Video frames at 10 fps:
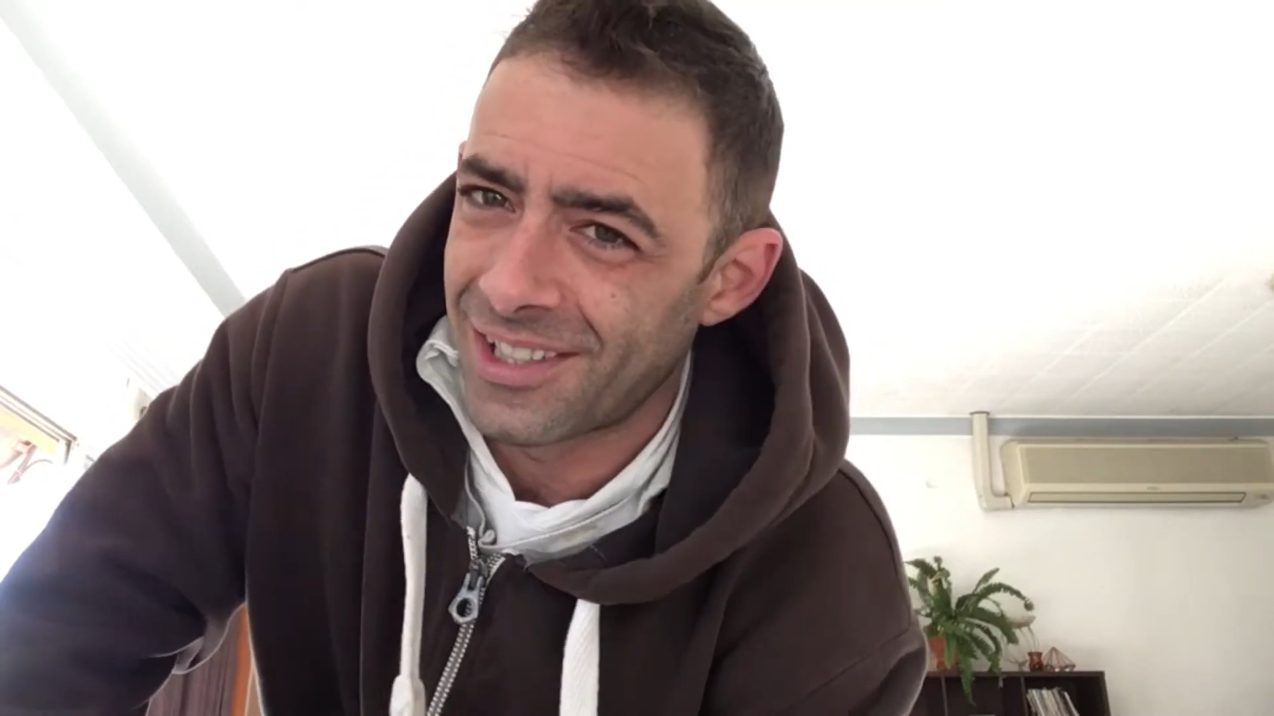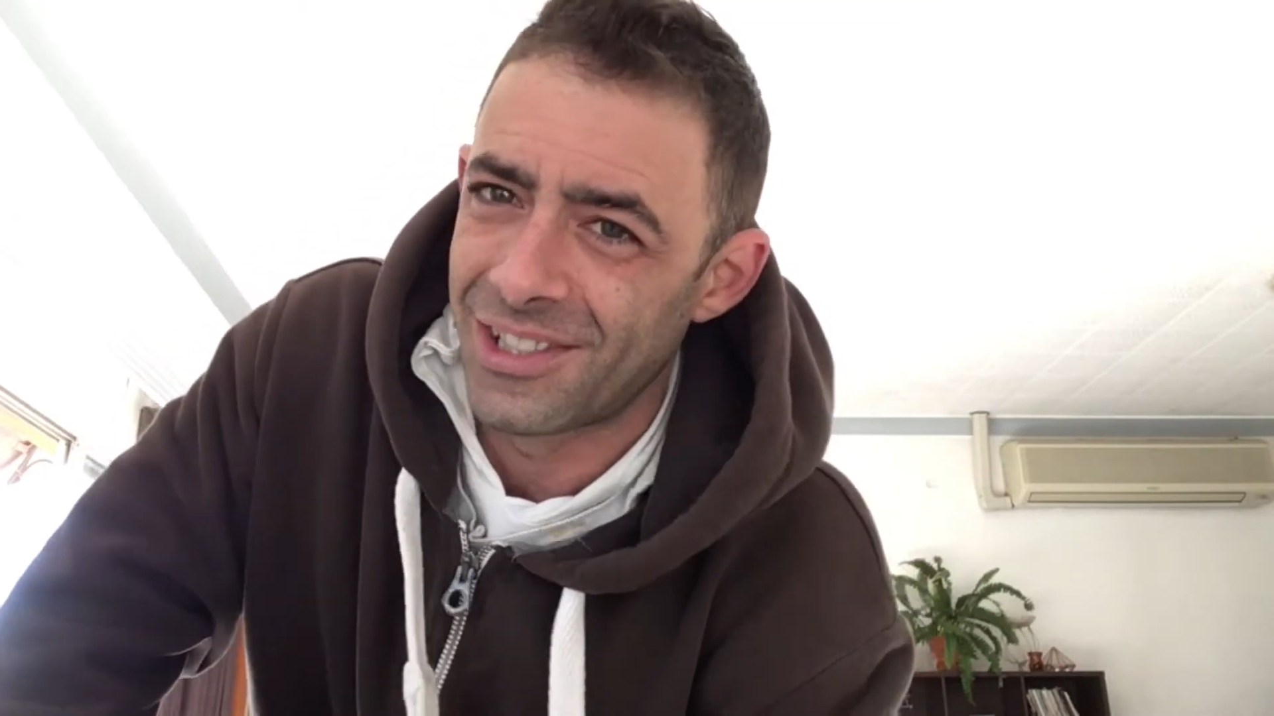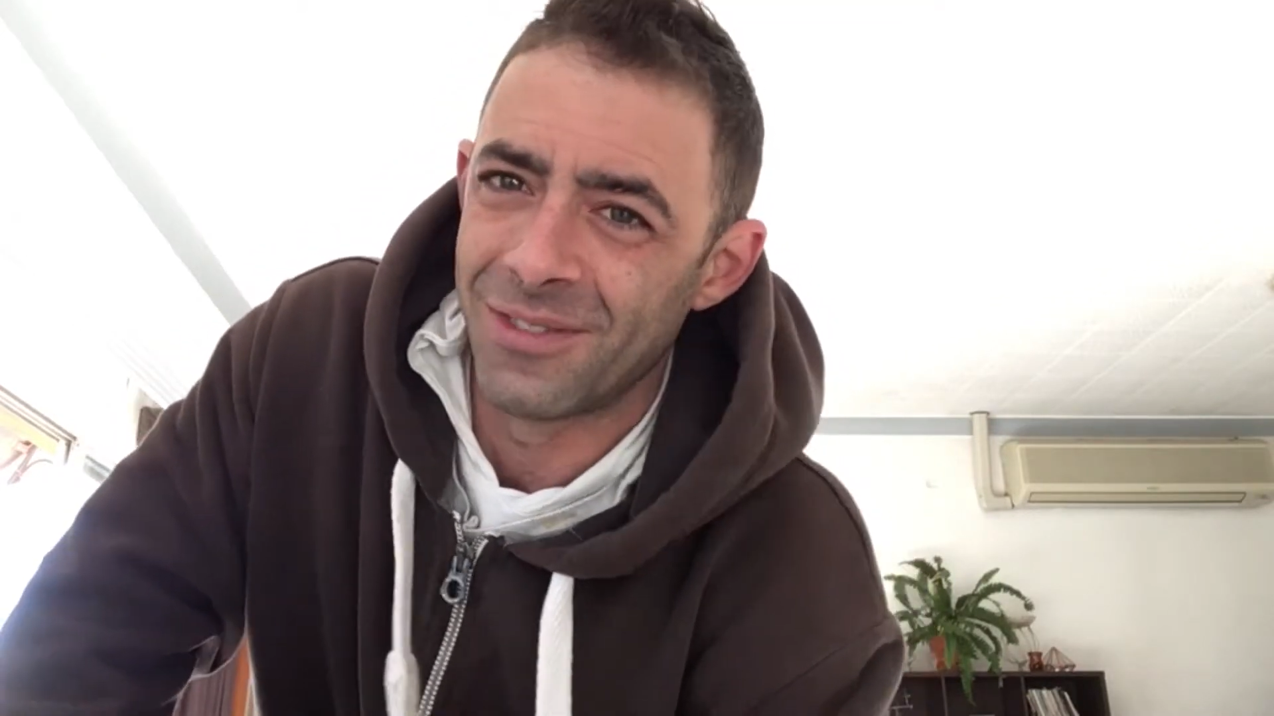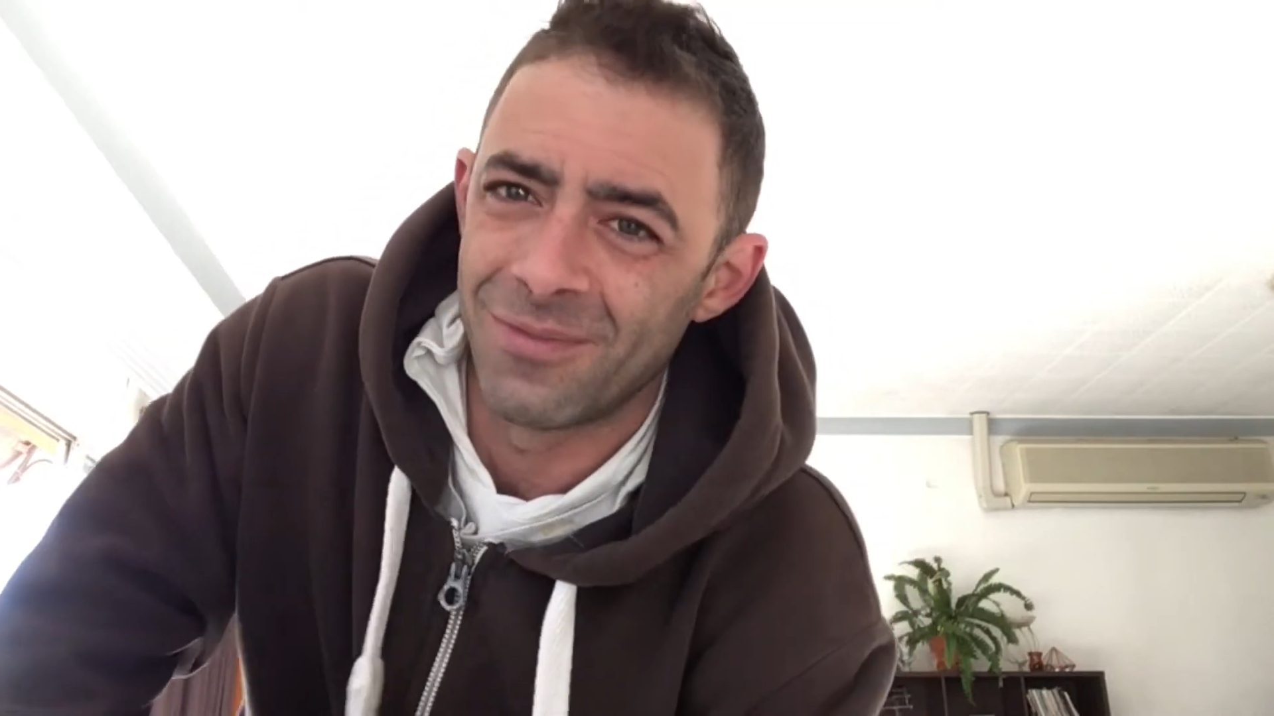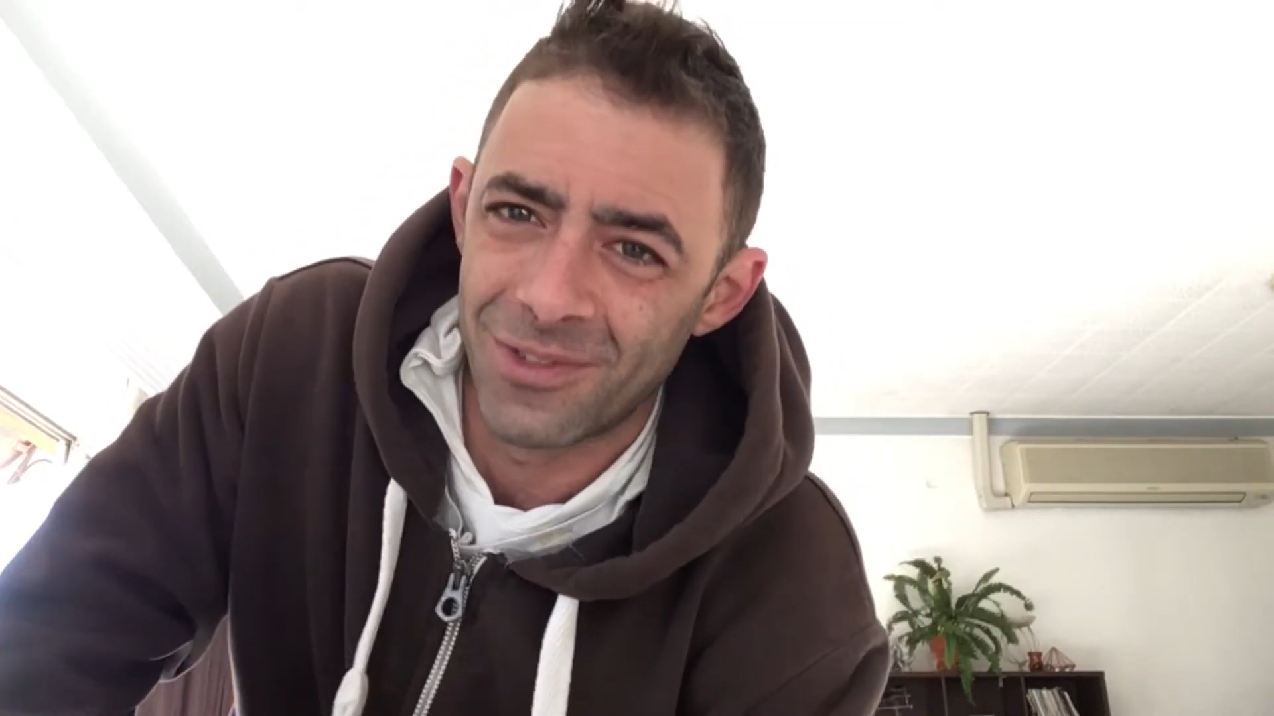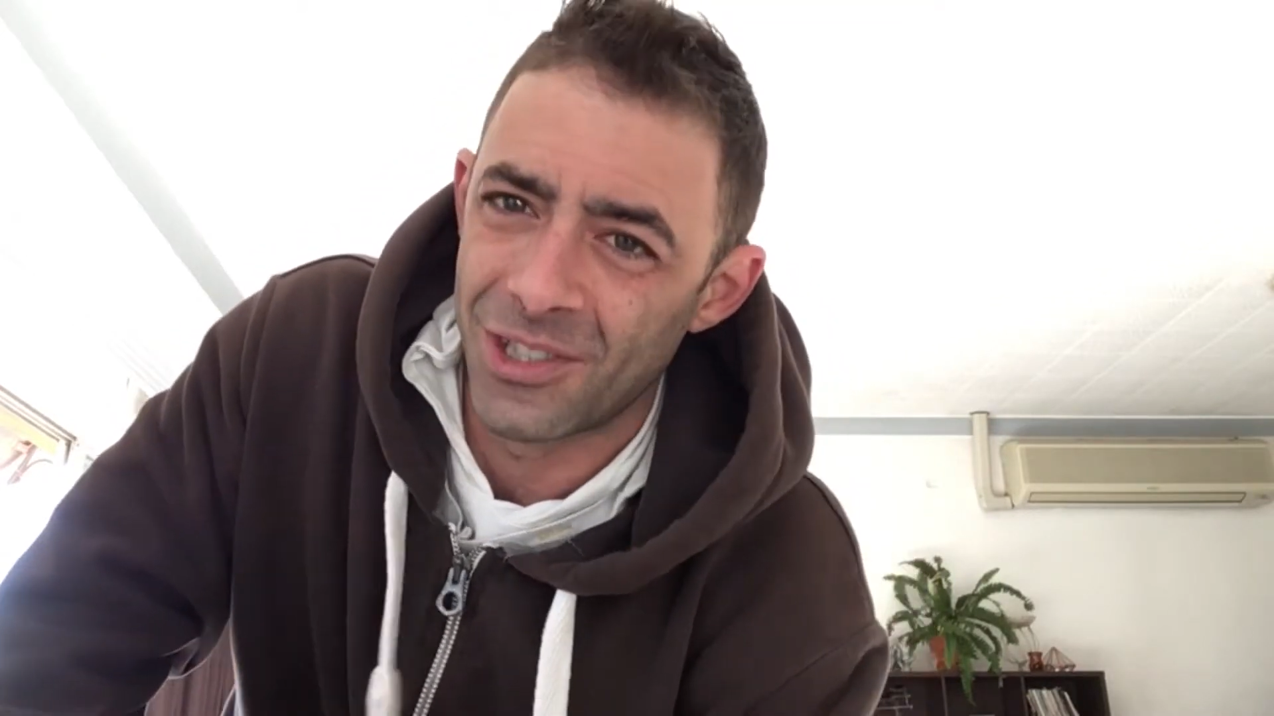she